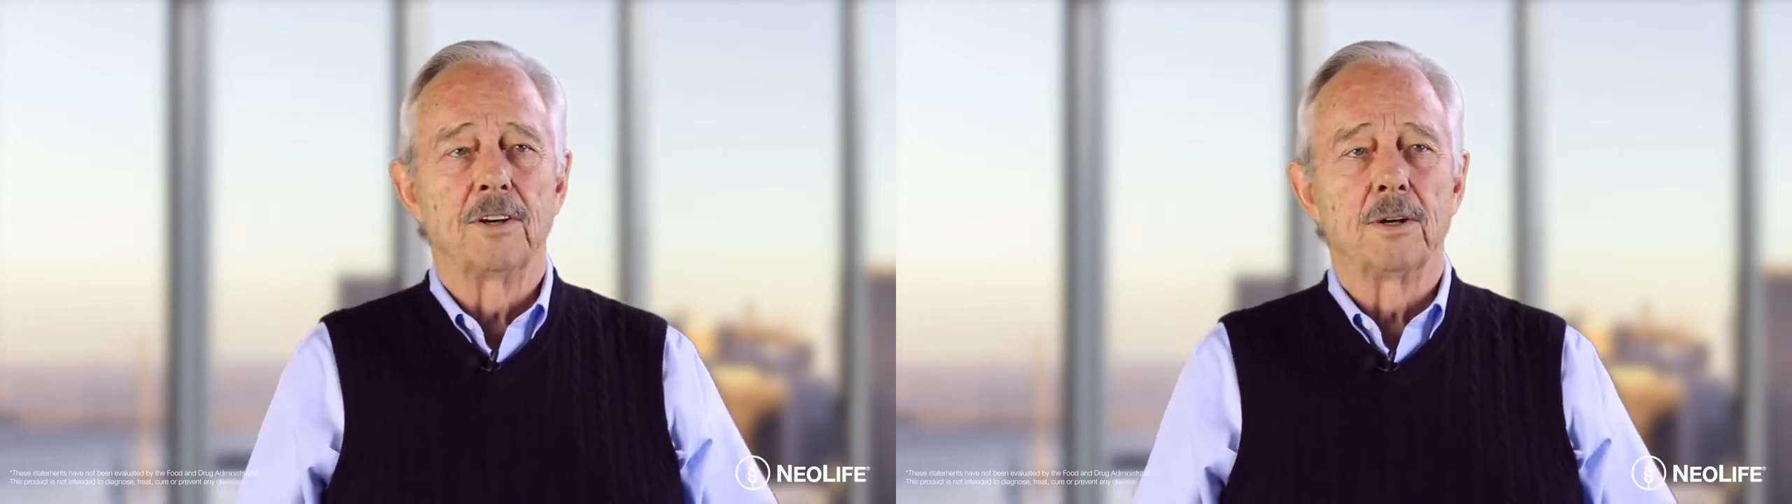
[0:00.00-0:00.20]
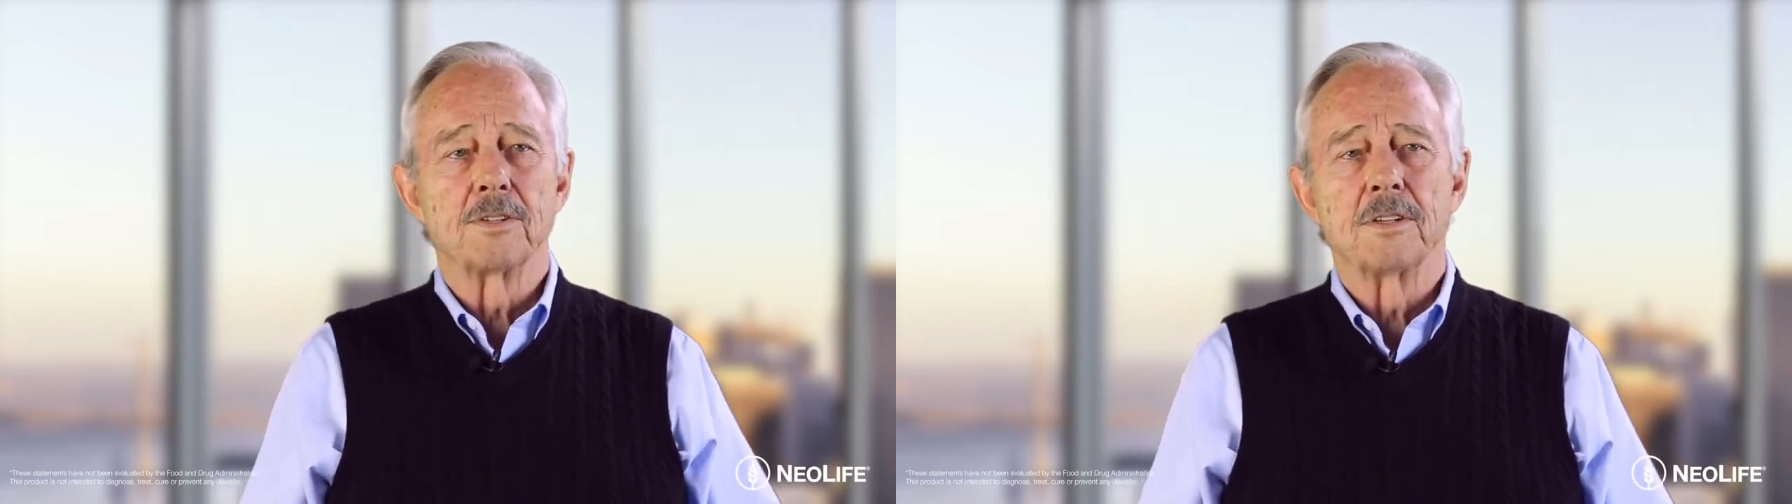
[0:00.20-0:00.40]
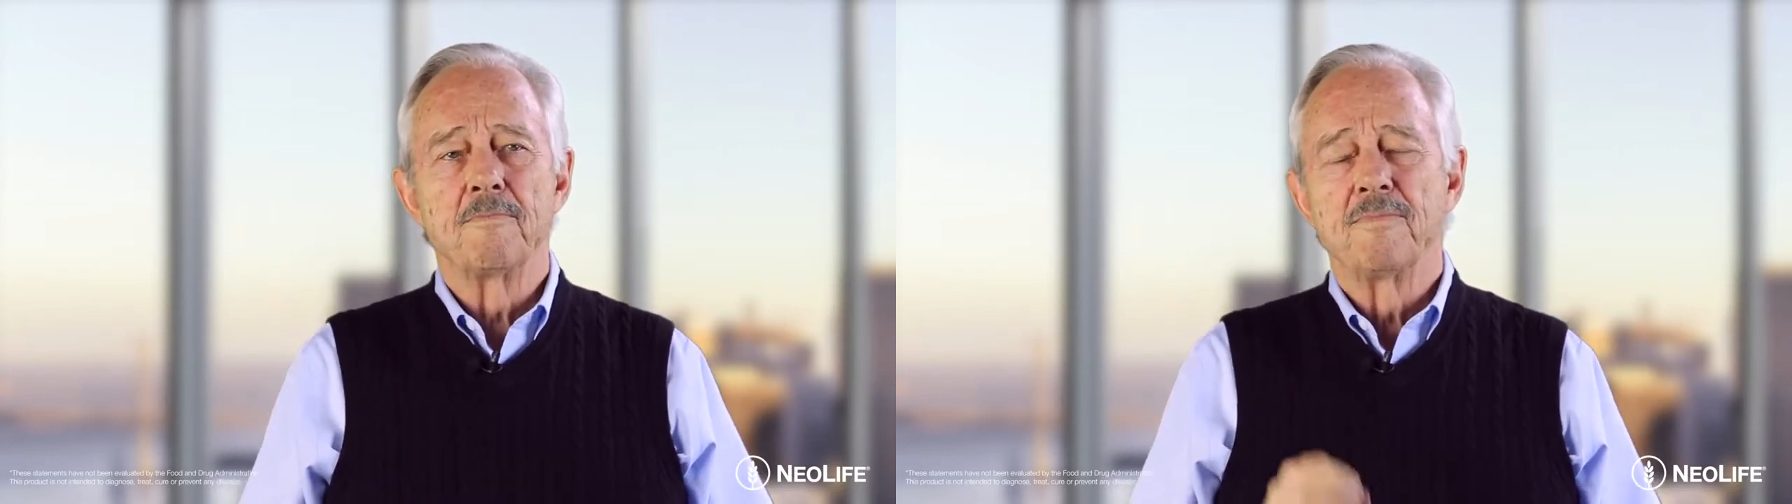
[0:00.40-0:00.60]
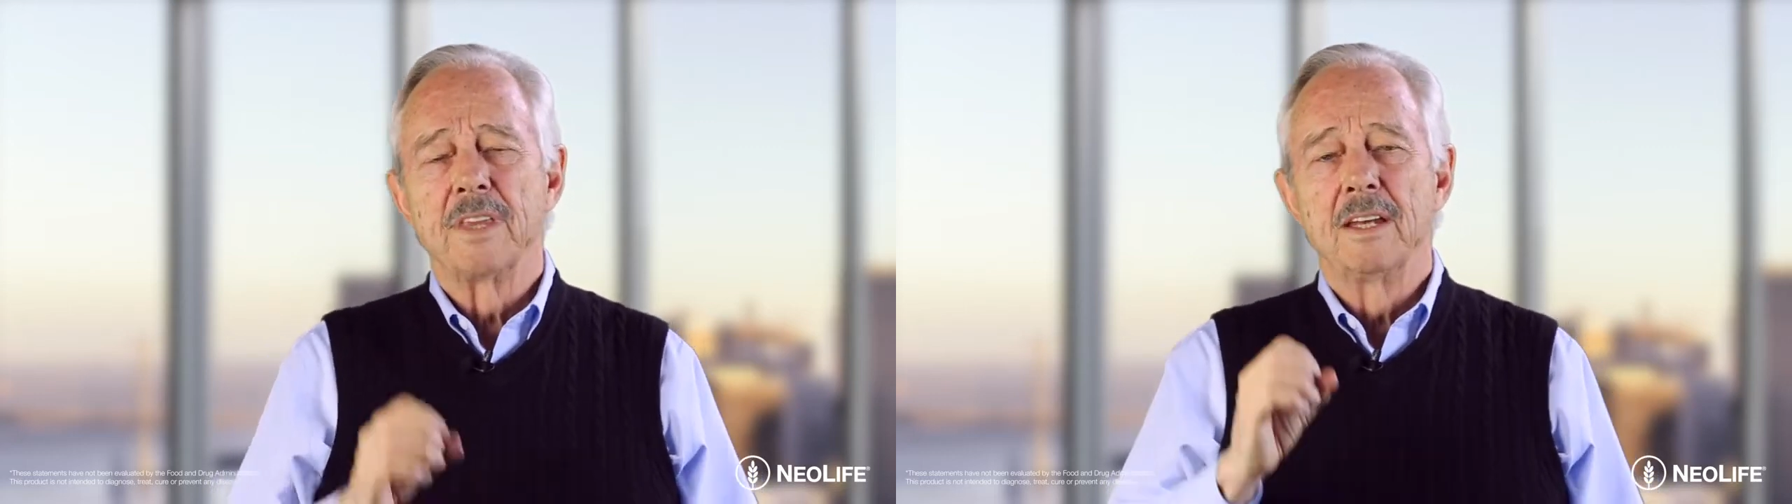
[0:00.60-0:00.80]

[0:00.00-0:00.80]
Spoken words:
First,